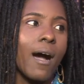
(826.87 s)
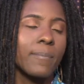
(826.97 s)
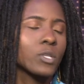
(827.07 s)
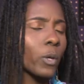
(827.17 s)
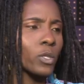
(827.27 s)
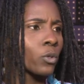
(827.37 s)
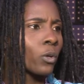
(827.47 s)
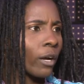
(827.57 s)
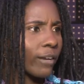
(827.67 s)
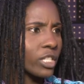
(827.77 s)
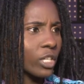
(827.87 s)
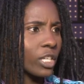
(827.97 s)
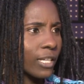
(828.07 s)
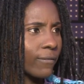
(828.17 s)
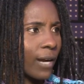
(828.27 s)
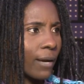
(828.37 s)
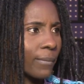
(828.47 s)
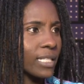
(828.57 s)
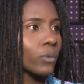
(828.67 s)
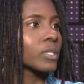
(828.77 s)
So it was no longer a church
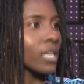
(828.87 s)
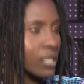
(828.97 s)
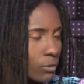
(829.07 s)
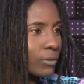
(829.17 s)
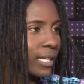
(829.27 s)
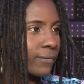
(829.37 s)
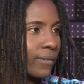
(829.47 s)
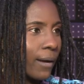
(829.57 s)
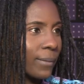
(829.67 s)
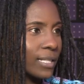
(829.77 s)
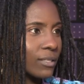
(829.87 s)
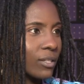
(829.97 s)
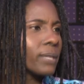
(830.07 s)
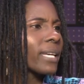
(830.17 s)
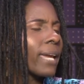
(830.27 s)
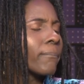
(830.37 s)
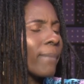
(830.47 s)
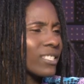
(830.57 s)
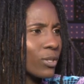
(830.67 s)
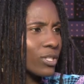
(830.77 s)
environment, it was a school environment. So he became
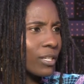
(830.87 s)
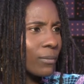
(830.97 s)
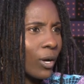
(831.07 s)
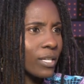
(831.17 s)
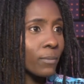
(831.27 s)
mentor to the boys.